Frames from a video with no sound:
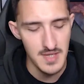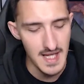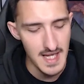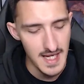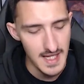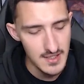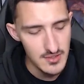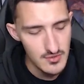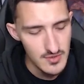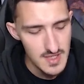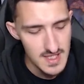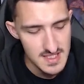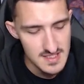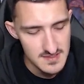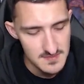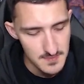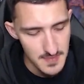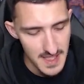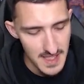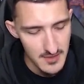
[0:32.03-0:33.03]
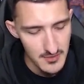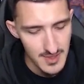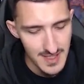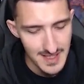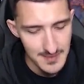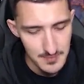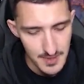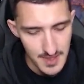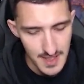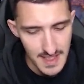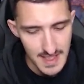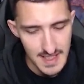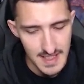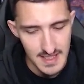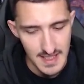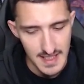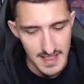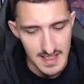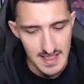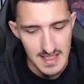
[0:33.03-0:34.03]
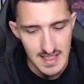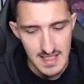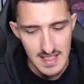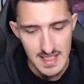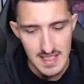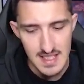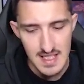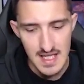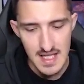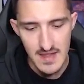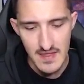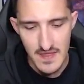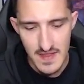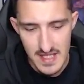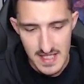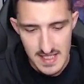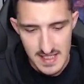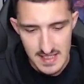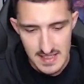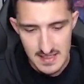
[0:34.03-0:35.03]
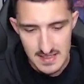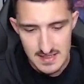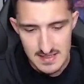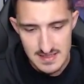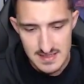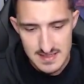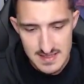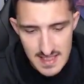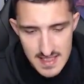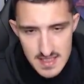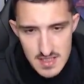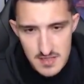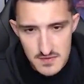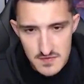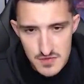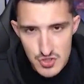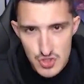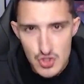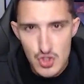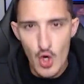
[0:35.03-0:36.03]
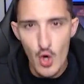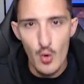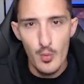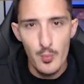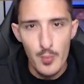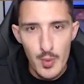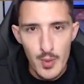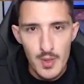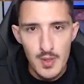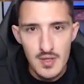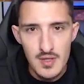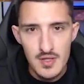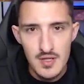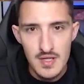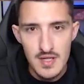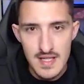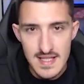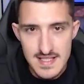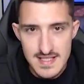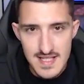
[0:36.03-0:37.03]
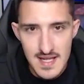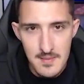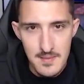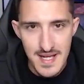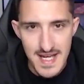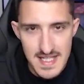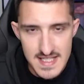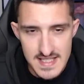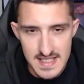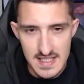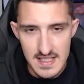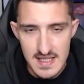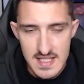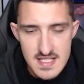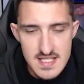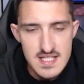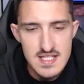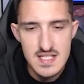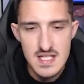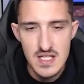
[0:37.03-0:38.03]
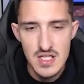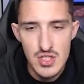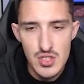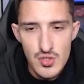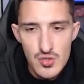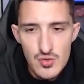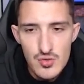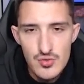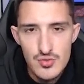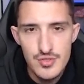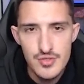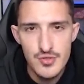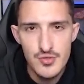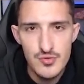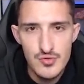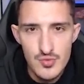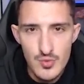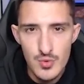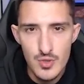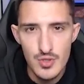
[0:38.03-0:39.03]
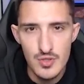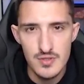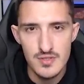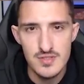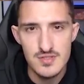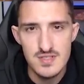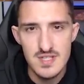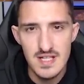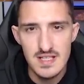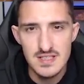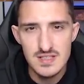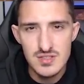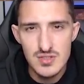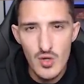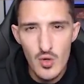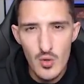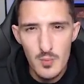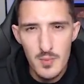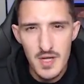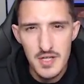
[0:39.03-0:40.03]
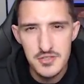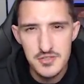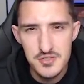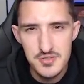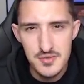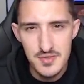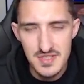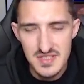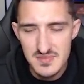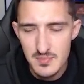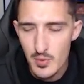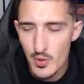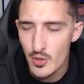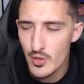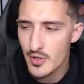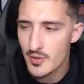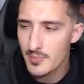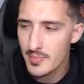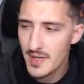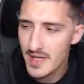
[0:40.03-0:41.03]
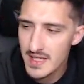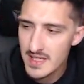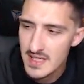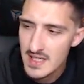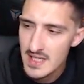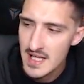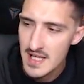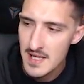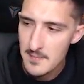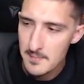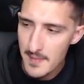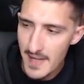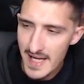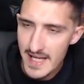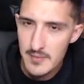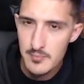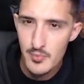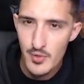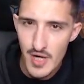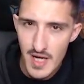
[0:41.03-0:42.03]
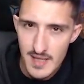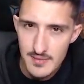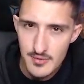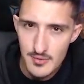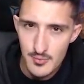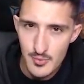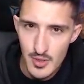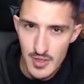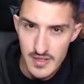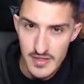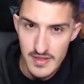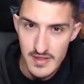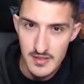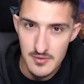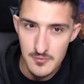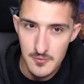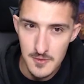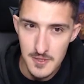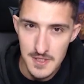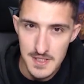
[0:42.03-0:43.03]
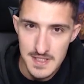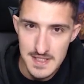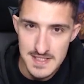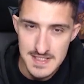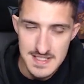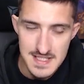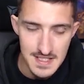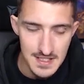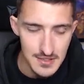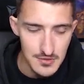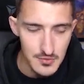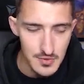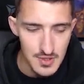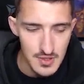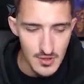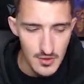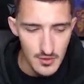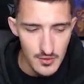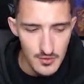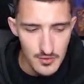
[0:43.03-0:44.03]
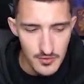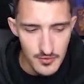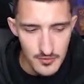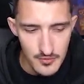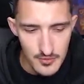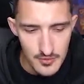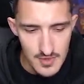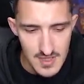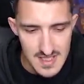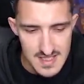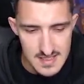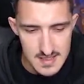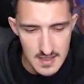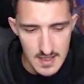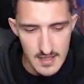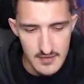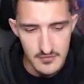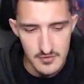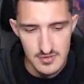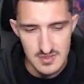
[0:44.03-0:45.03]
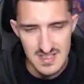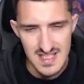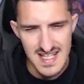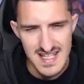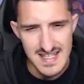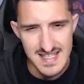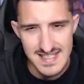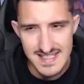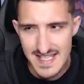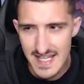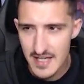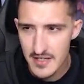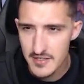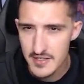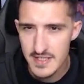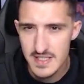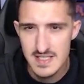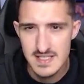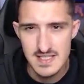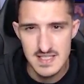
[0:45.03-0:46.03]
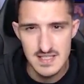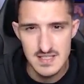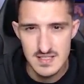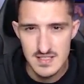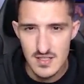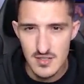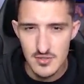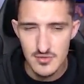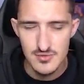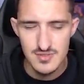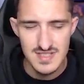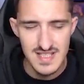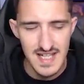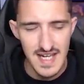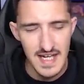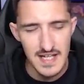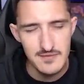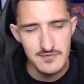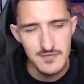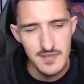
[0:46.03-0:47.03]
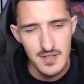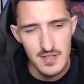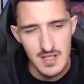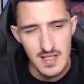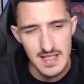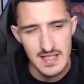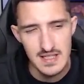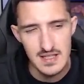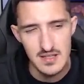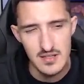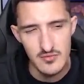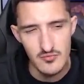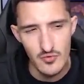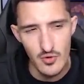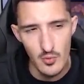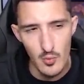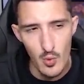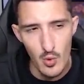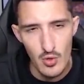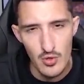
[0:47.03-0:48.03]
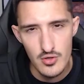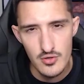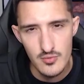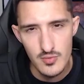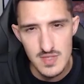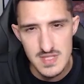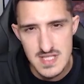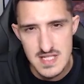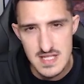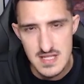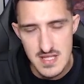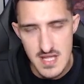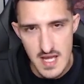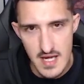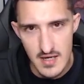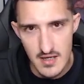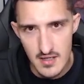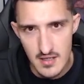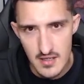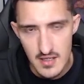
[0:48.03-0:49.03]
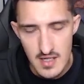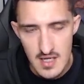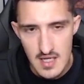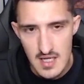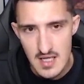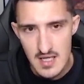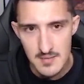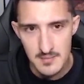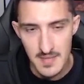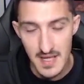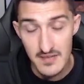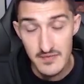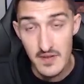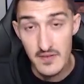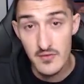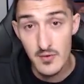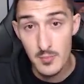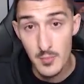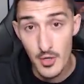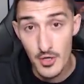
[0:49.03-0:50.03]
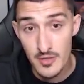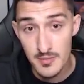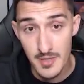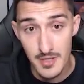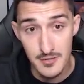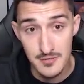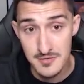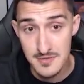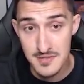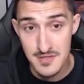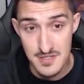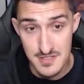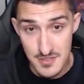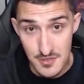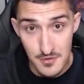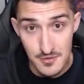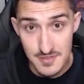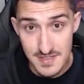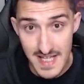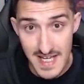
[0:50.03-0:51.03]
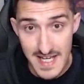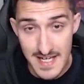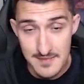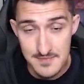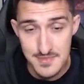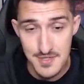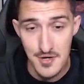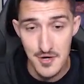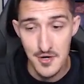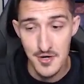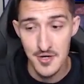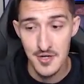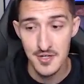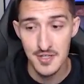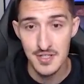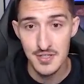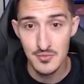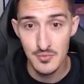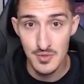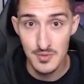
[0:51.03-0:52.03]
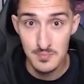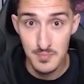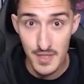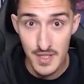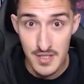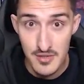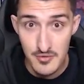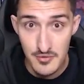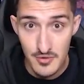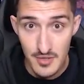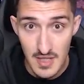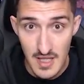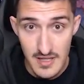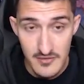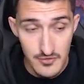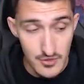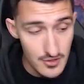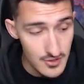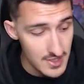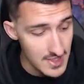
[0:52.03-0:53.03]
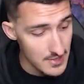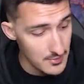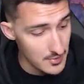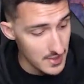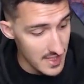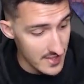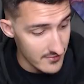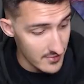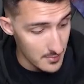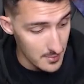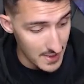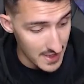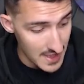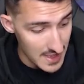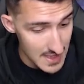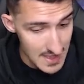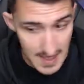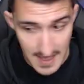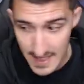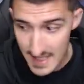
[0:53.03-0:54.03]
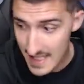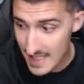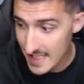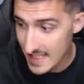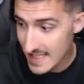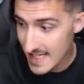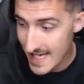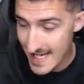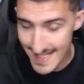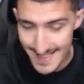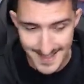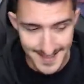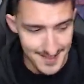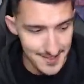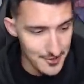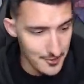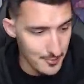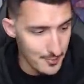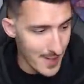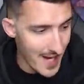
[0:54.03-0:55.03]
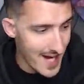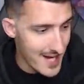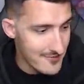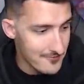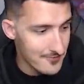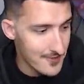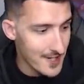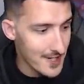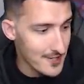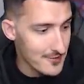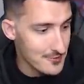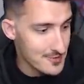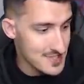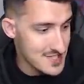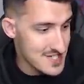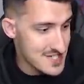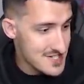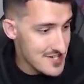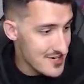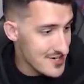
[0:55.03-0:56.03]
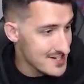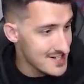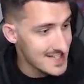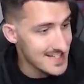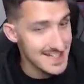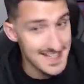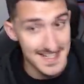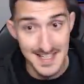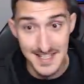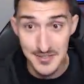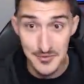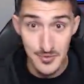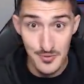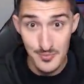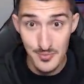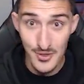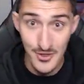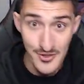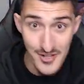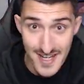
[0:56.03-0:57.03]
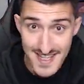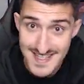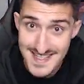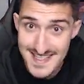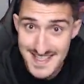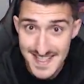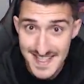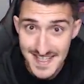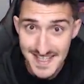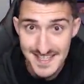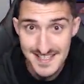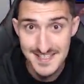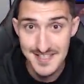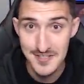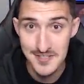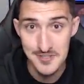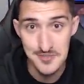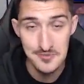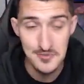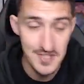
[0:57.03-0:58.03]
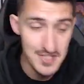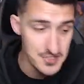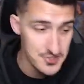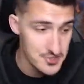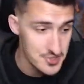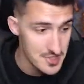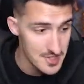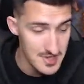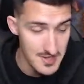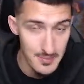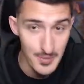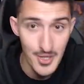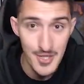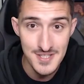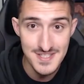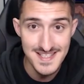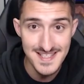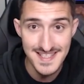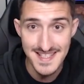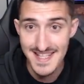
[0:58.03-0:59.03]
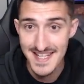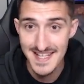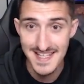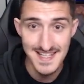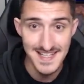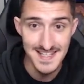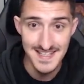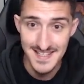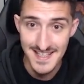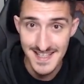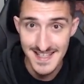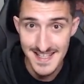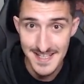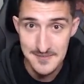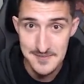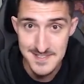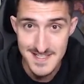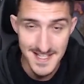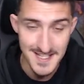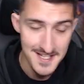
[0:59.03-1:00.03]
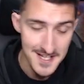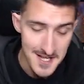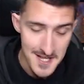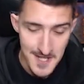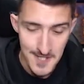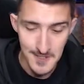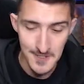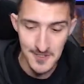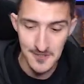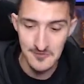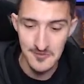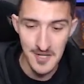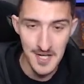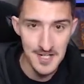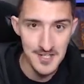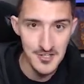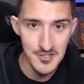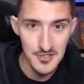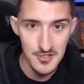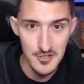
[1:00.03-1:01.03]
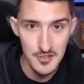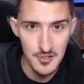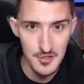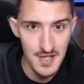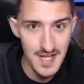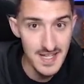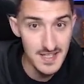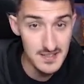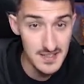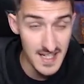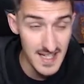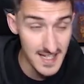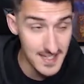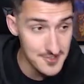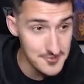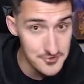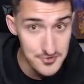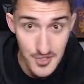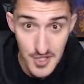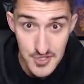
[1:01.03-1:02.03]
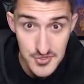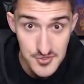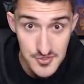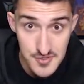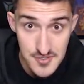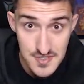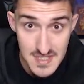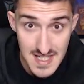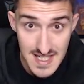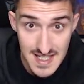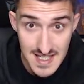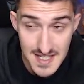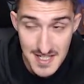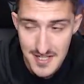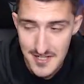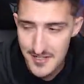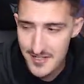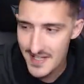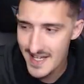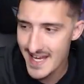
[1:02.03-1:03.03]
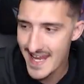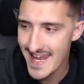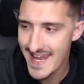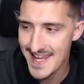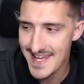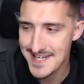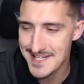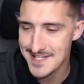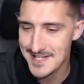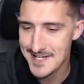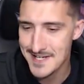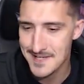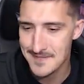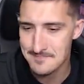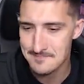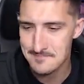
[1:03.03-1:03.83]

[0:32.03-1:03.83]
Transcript: And I knew this back when I played it. Like, the sense of scope is amazing. This is a huge, huge world. There's like so much to explore. But my problem with it was you would go through these levels and these areas and zones, and I felt like the reward wasn't there. My favorite part about the Souls games are you would play through a level, they would have a beginning and an end. Your bonfire would start it, and then you would progress till you reached the boss at the end, and, and that was it. You could find all the little hidden treasures in there, and uh,